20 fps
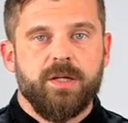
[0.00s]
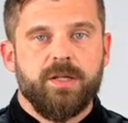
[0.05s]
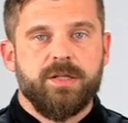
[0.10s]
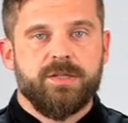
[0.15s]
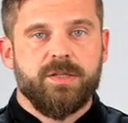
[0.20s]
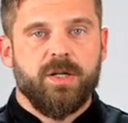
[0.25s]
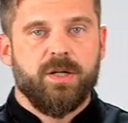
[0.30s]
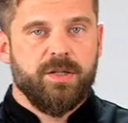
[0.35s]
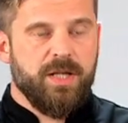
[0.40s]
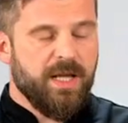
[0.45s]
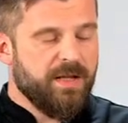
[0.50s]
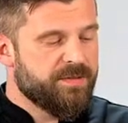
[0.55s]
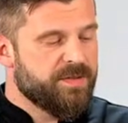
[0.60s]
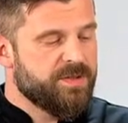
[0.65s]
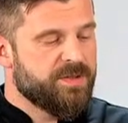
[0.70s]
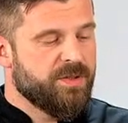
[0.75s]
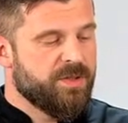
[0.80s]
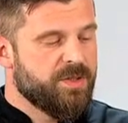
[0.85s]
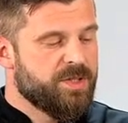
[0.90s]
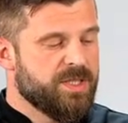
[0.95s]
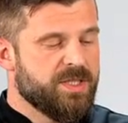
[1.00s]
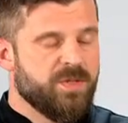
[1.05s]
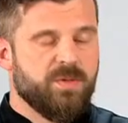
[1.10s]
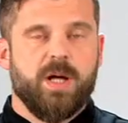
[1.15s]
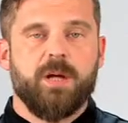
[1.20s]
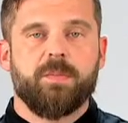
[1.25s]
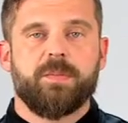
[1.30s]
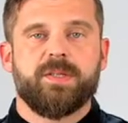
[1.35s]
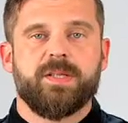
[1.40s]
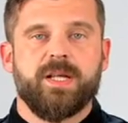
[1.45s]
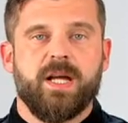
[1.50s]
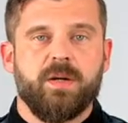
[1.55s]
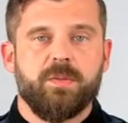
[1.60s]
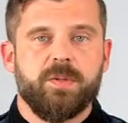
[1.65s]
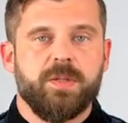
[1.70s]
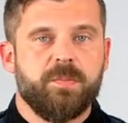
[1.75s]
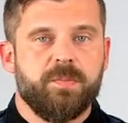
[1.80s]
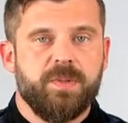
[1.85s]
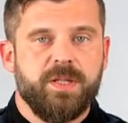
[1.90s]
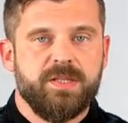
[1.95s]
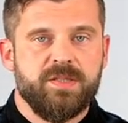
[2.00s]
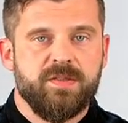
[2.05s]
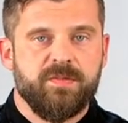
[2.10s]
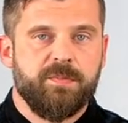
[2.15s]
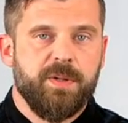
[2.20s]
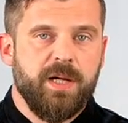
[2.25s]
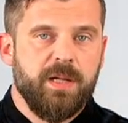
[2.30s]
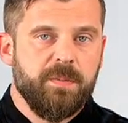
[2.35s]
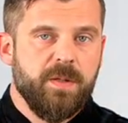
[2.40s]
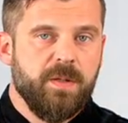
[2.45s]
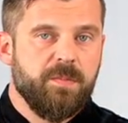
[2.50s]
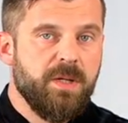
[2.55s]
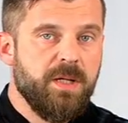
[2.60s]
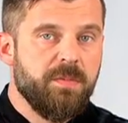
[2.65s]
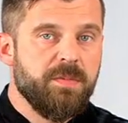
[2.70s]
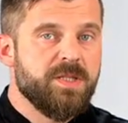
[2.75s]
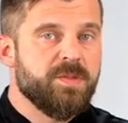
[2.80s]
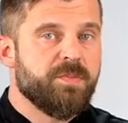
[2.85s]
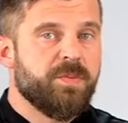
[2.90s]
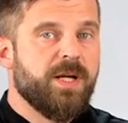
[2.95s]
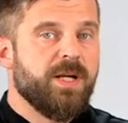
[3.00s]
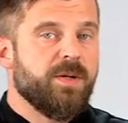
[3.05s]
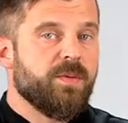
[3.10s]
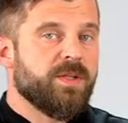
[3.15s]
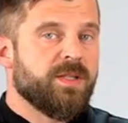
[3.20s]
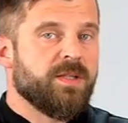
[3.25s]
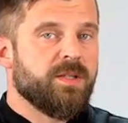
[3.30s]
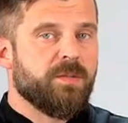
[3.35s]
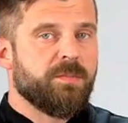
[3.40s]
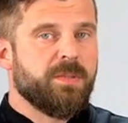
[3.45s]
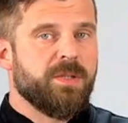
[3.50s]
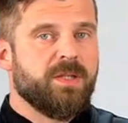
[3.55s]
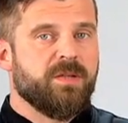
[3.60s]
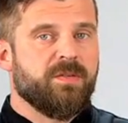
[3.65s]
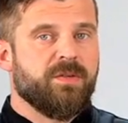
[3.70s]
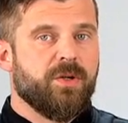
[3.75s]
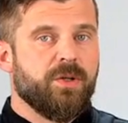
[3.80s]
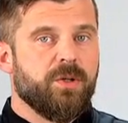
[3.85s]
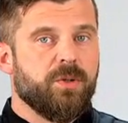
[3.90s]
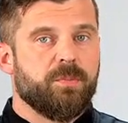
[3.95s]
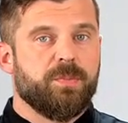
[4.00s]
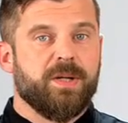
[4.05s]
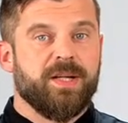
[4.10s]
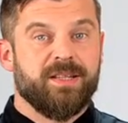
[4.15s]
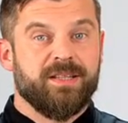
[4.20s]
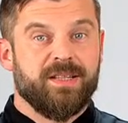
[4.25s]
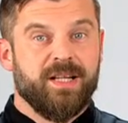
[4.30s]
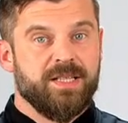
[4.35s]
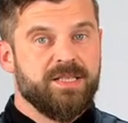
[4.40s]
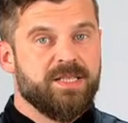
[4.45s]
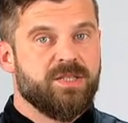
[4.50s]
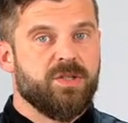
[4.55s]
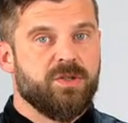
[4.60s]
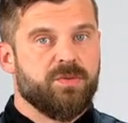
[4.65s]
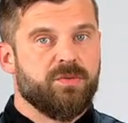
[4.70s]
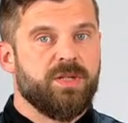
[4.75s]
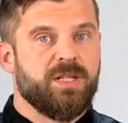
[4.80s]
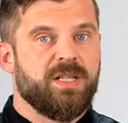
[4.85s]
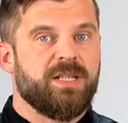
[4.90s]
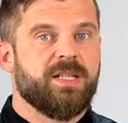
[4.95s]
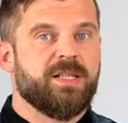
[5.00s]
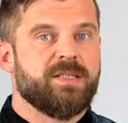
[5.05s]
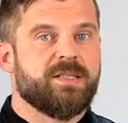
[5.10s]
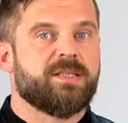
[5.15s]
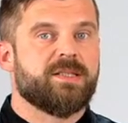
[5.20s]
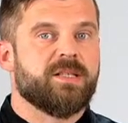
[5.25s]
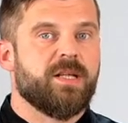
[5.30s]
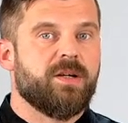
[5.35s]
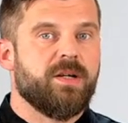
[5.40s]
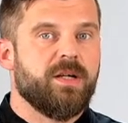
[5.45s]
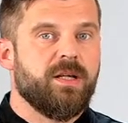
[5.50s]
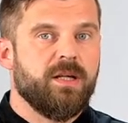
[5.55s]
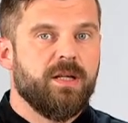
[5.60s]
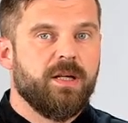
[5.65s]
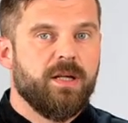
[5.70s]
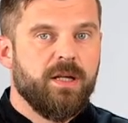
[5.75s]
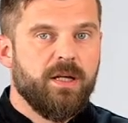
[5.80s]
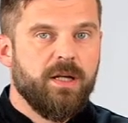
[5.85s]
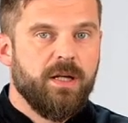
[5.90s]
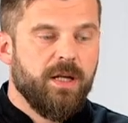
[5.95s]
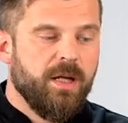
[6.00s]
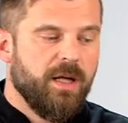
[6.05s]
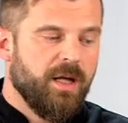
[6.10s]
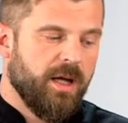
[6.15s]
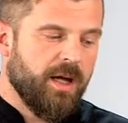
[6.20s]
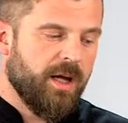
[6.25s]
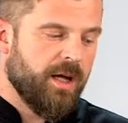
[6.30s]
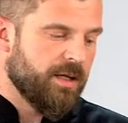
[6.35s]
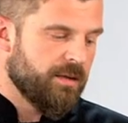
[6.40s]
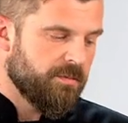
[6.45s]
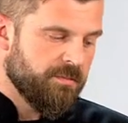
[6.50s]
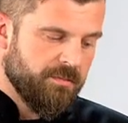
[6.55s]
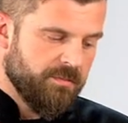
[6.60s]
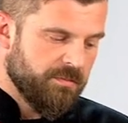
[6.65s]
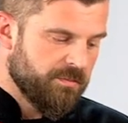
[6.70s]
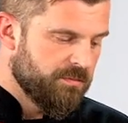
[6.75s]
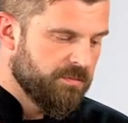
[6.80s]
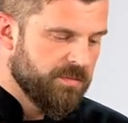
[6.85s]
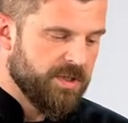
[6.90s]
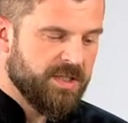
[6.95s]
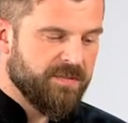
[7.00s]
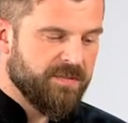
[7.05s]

So all you have to do is just wipe it down with a piece of paper, maybe spray it with a little bit of oil, but that's not really necessary. And the